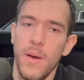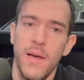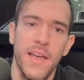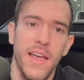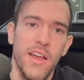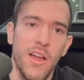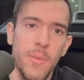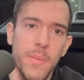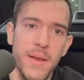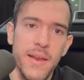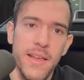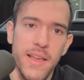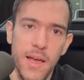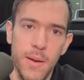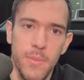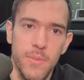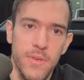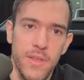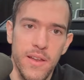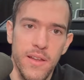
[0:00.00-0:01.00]
okay, I mean a
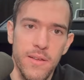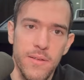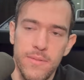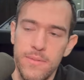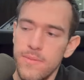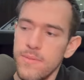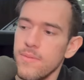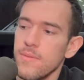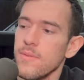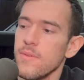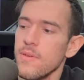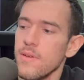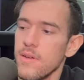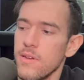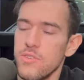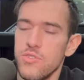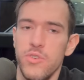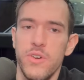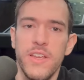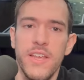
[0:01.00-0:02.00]
couple. You know,
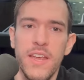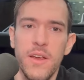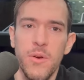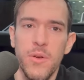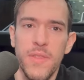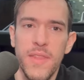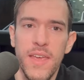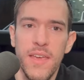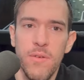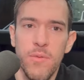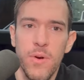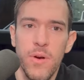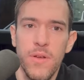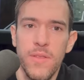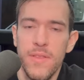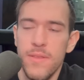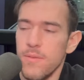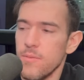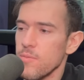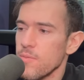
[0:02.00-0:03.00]
a drink here and there.
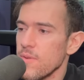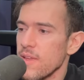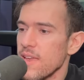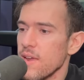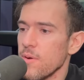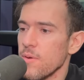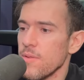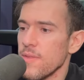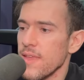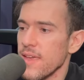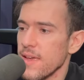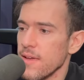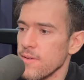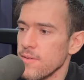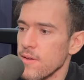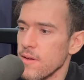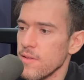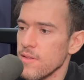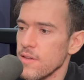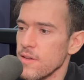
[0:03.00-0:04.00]
Here and there,
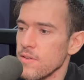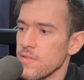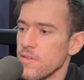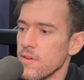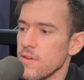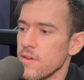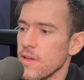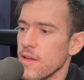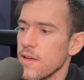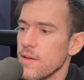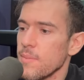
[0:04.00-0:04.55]
I think is okay.